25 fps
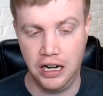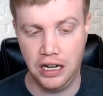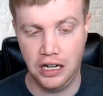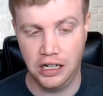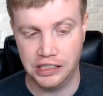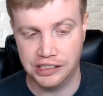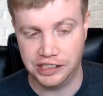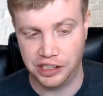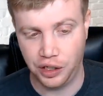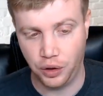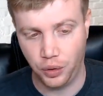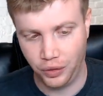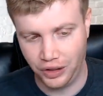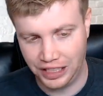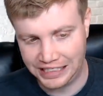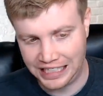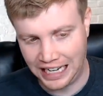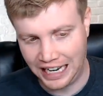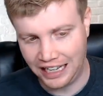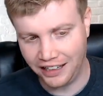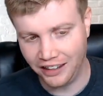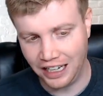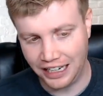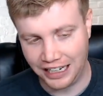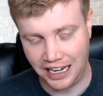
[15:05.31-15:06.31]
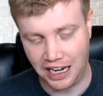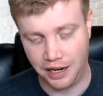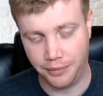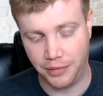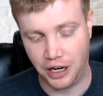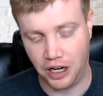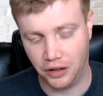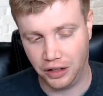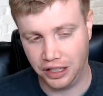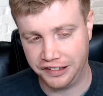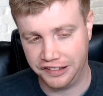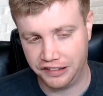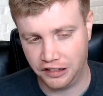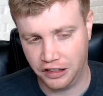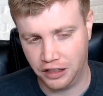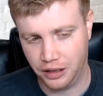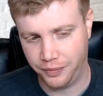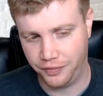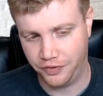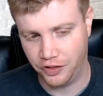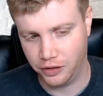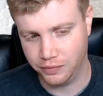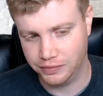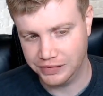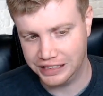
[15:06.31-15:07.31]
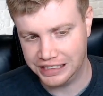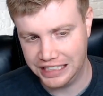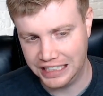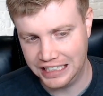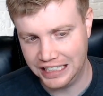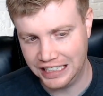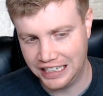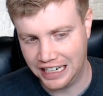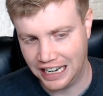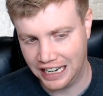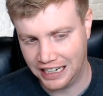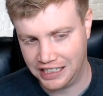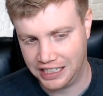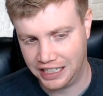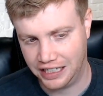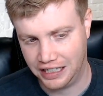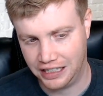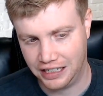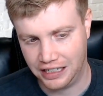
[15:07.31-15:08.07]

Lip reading: So this headline came out. It started from ZDNet,